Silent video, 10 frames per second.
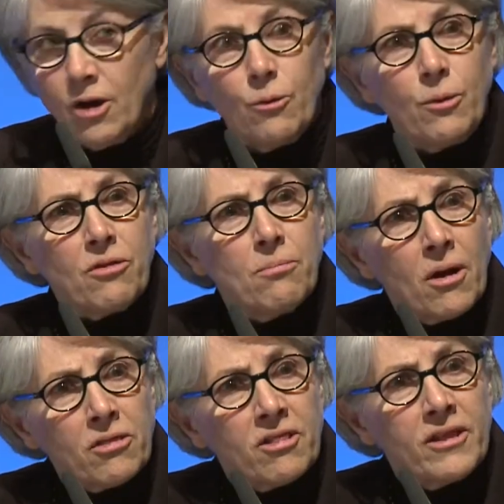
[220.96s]
with
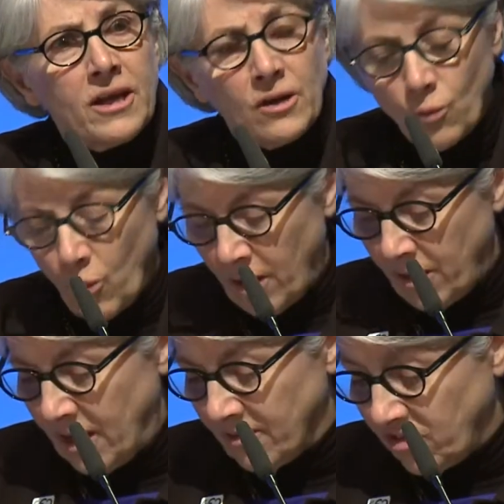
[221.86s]
monthly
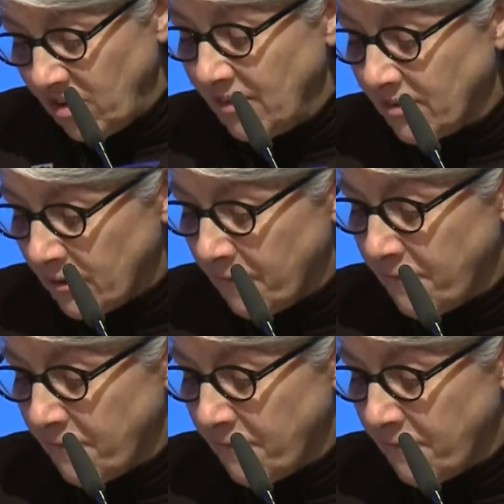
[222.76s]
and seasonal